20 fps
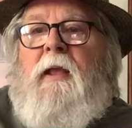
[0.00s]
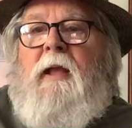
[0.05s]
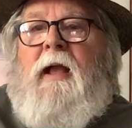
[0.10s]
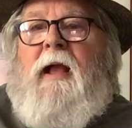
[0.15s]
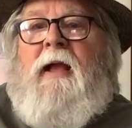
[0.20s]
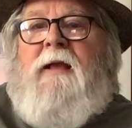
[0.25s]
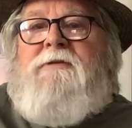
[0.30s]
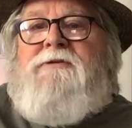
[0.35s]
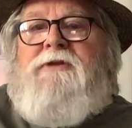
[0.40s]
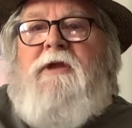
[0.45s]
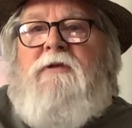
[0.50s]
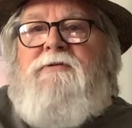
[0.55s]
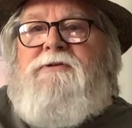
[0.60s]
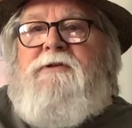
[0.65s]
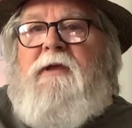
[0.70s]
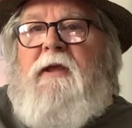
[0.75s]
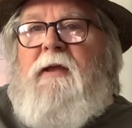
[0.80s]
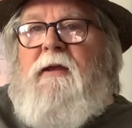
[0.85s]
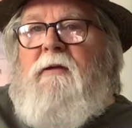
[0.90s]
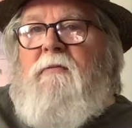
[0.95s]

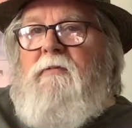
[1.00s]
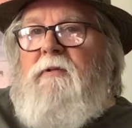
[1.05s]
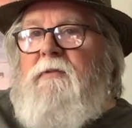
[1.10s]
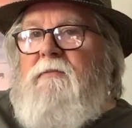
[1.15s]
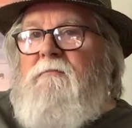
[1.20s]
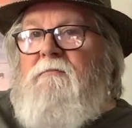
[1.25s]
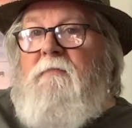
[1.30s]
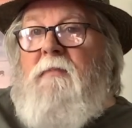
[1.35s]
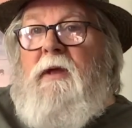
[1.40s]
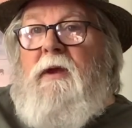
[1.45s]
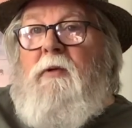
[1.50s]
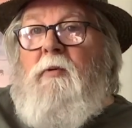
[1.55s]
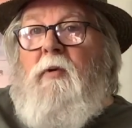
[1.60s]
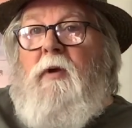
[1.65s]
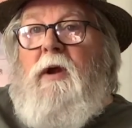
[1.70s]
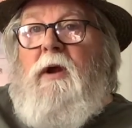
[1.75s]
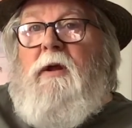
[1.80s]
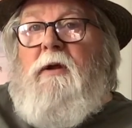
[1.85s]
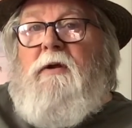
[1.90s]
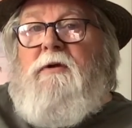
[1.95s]
associate it with Muddy
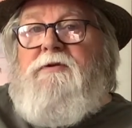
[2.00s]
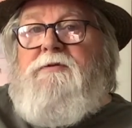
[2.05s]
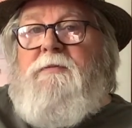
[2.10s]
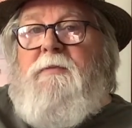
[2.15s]
Waters,